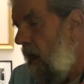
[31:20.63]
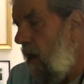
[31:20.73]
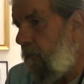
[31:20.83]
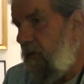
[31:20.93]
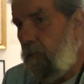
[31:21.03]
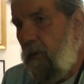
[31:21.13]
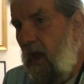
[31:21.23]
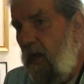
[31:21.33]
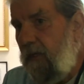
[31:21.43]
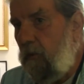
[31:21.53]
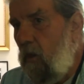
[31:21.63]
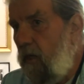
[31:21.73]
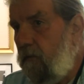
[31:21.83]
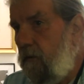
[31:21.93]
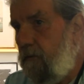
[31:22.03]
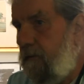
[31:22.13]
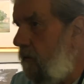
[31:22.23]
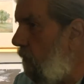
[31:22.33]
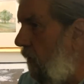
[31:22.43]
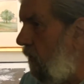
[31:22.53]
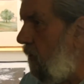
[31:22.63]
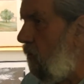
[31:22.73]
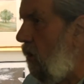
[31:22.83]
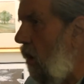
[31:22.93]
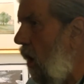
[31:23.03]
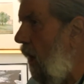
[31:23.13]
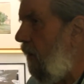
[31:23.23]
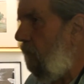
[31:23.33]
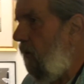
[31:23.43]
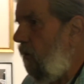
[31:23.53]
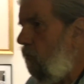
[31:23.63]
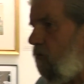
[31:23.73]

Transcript: up in the parking lot. The building is gone, but it